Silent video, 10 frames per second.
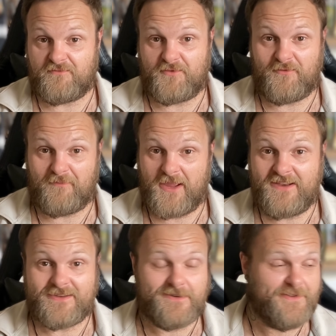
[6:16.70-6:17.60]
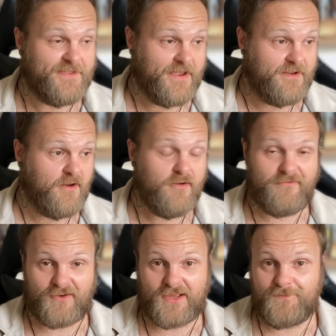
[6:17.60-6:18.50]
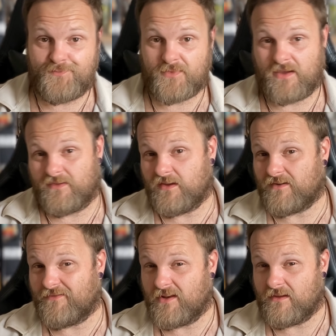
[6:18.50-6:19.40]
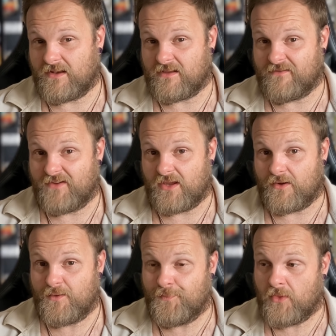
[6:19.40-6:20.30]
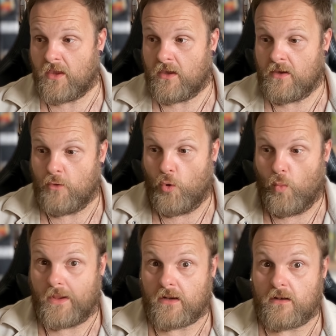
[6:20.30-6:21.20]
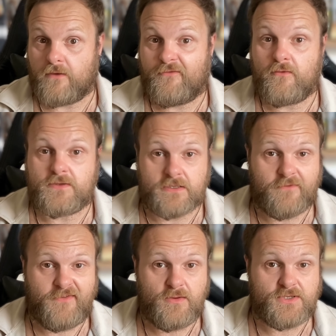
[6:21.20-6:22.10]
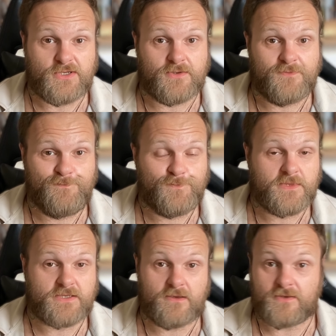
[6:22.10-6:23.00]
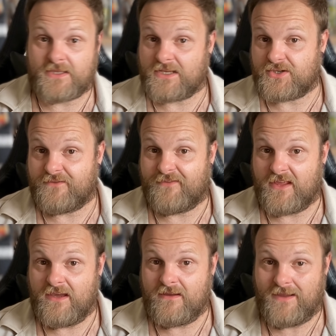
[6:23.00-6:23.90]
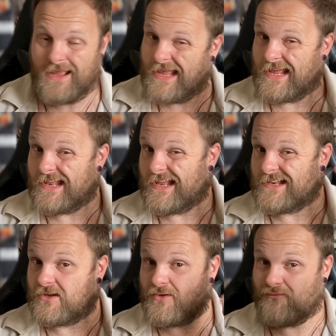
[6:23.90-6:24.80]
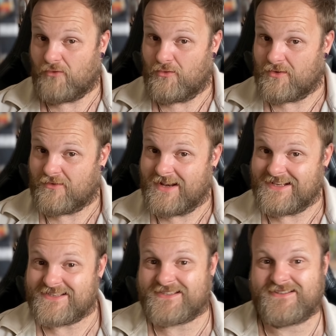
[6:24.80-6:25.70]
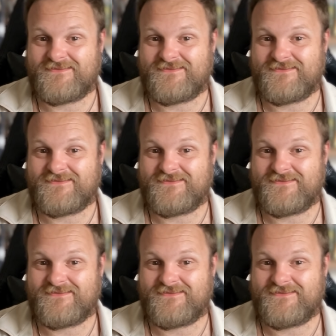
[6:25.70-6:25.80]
we've made, and then hopefully at the end of the video we're going to look forward to the future. So stay tuned for that, and you roll the credits.